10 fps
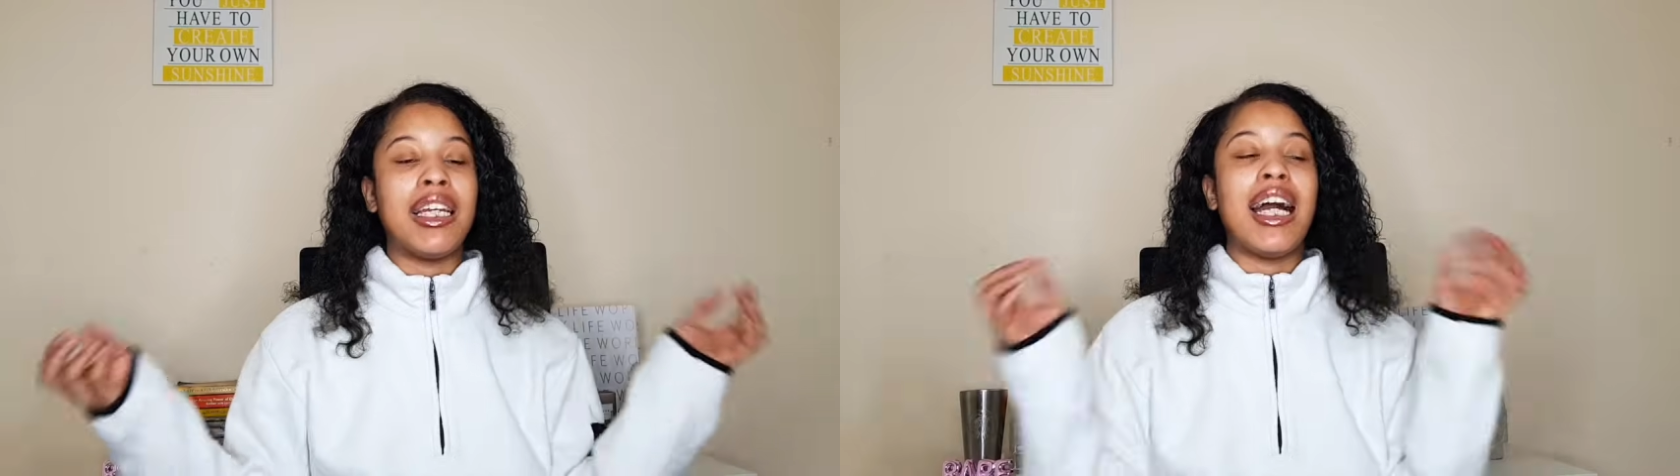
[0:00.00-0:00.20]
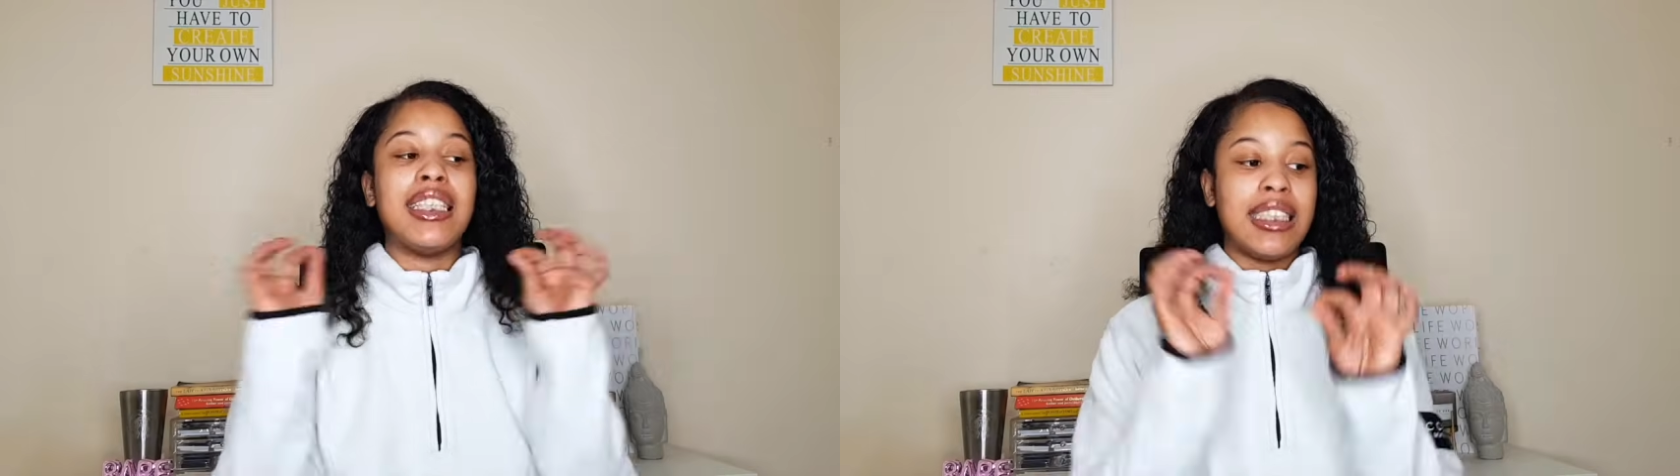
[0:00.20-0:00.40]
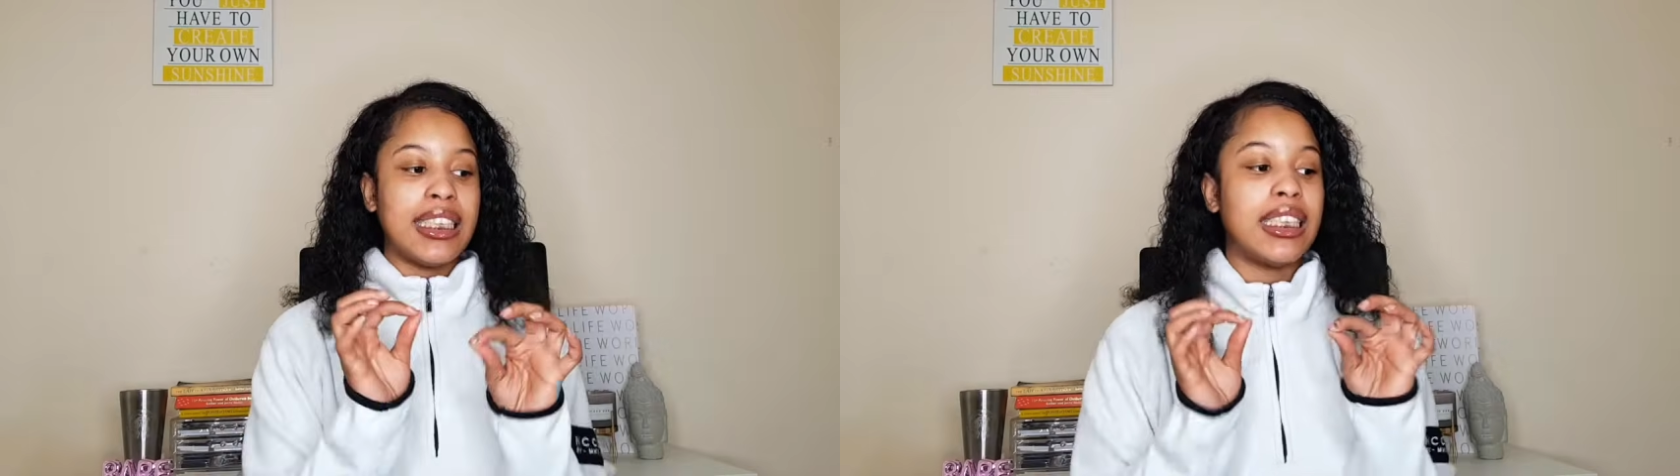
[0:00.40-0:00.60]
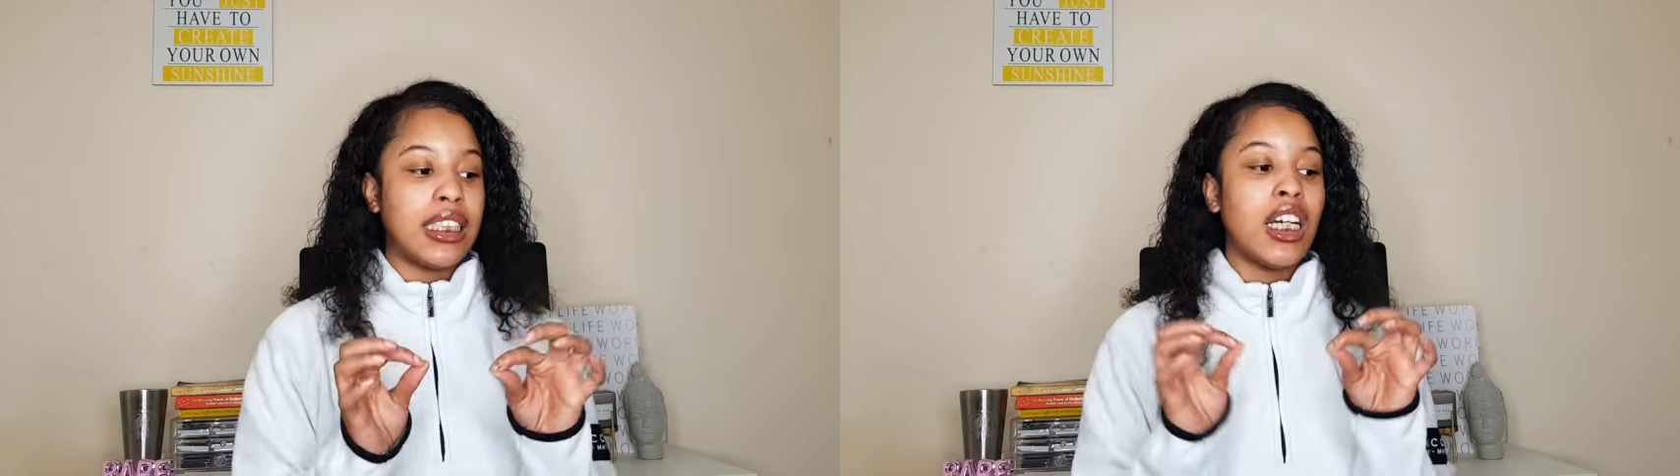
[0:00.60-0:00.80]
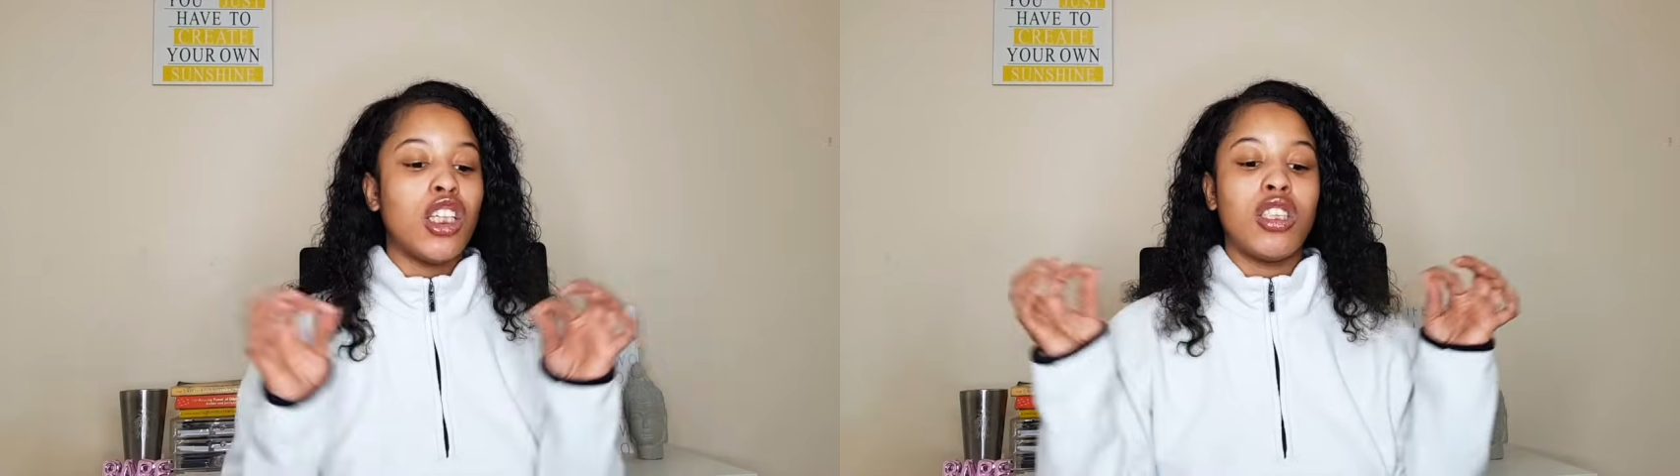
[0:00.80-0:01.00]
I needed
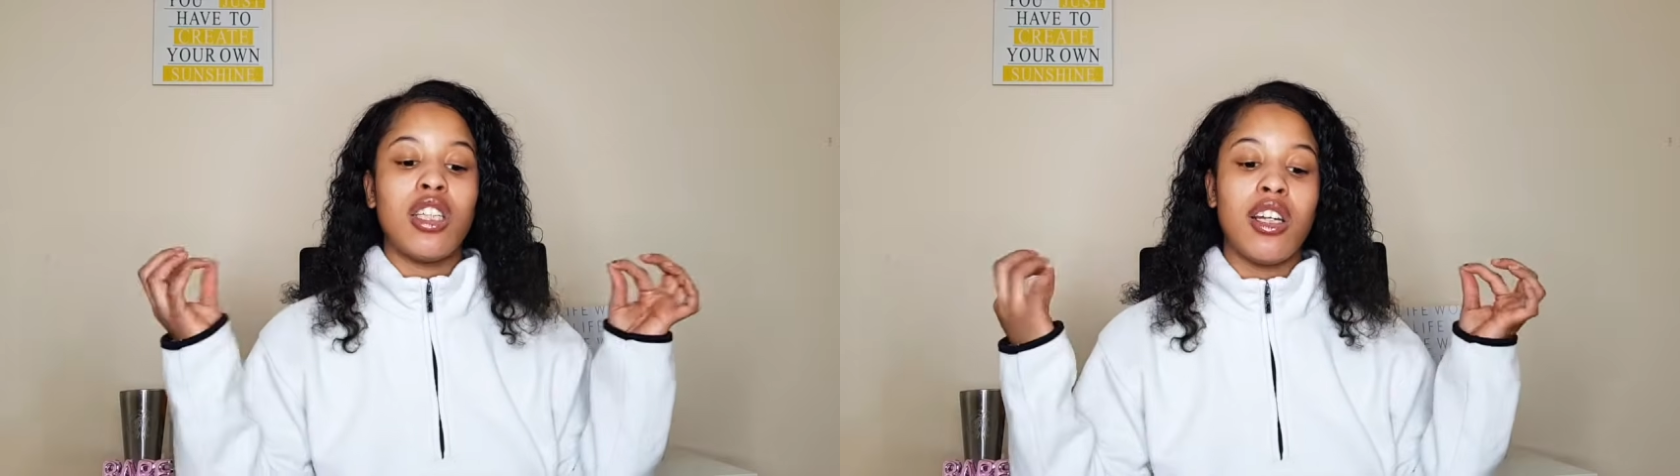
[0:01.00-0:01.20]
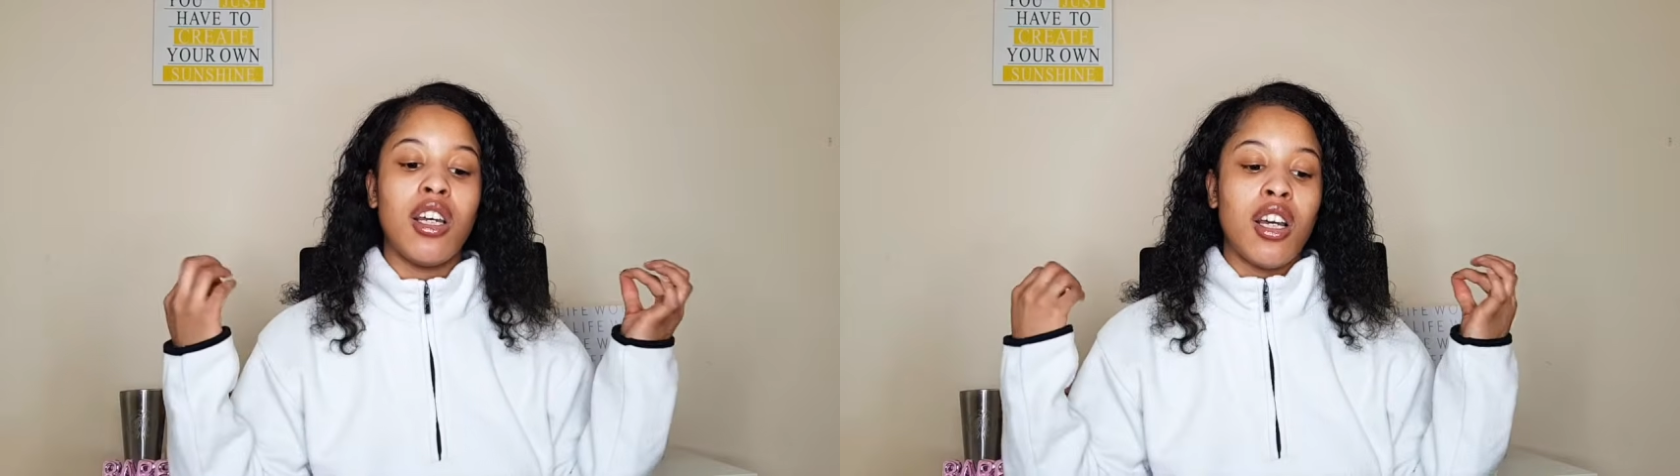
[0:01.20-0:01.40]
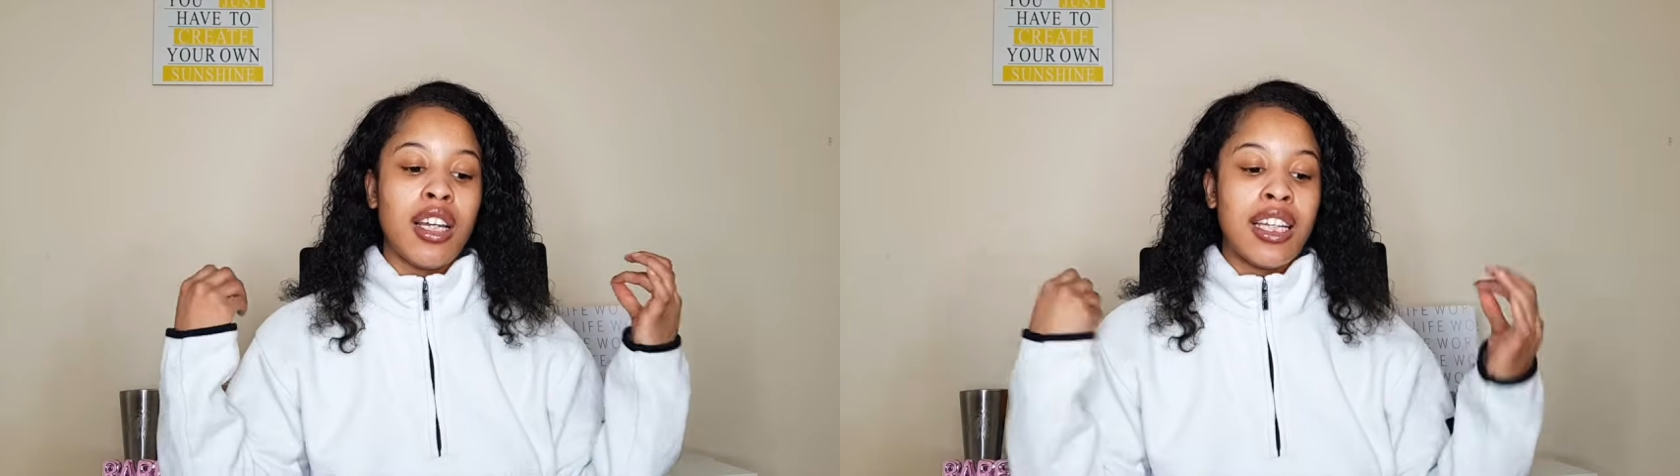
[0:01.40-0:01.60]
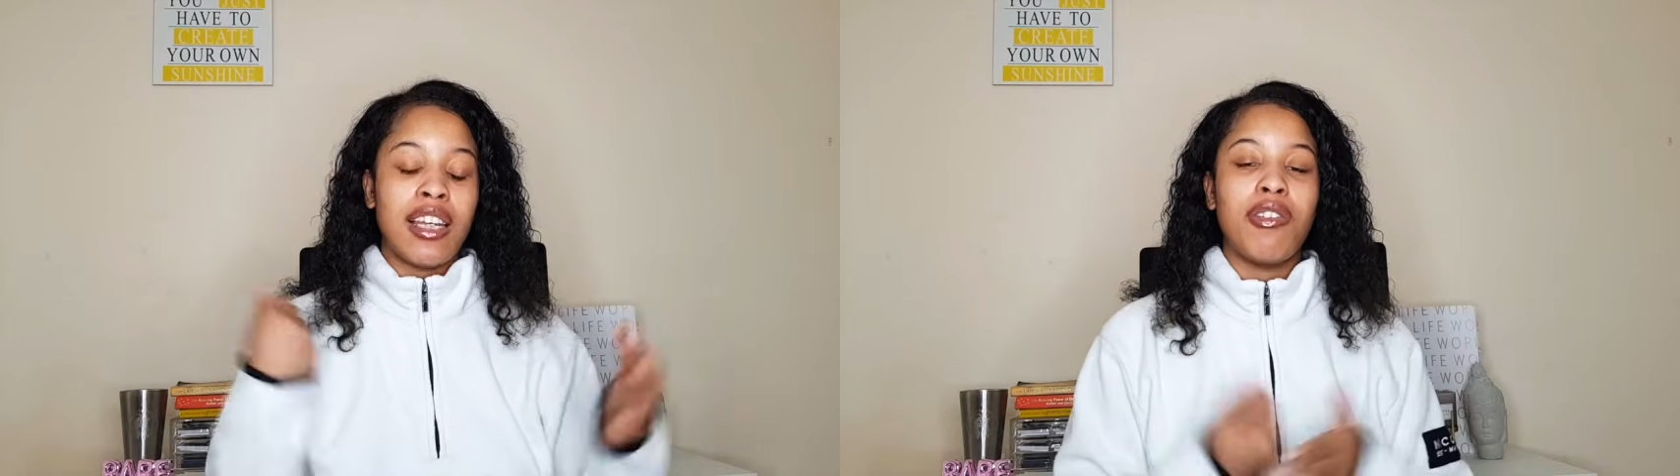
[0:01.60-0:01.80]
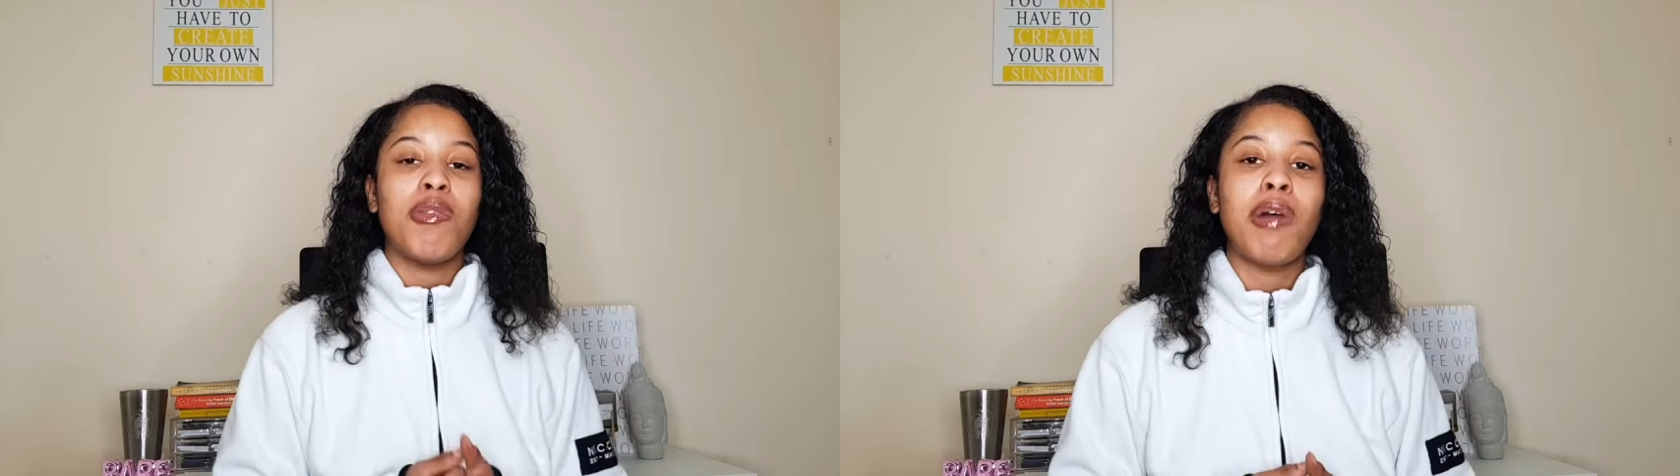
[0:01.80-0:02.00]
to
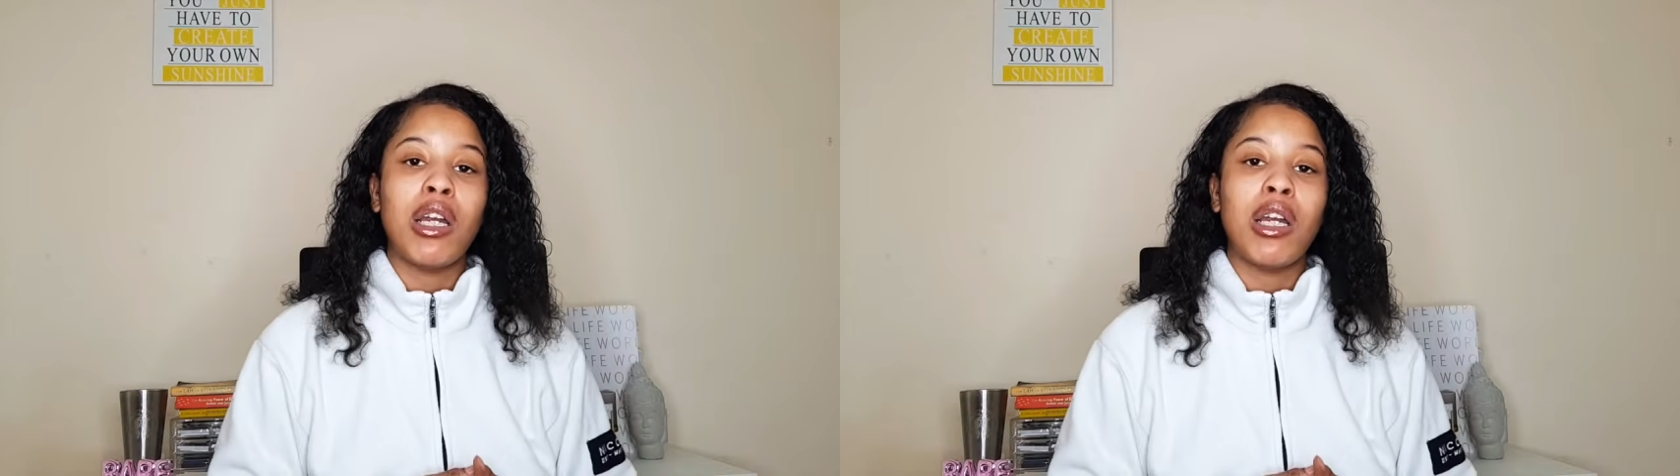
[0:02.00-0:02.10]
give it my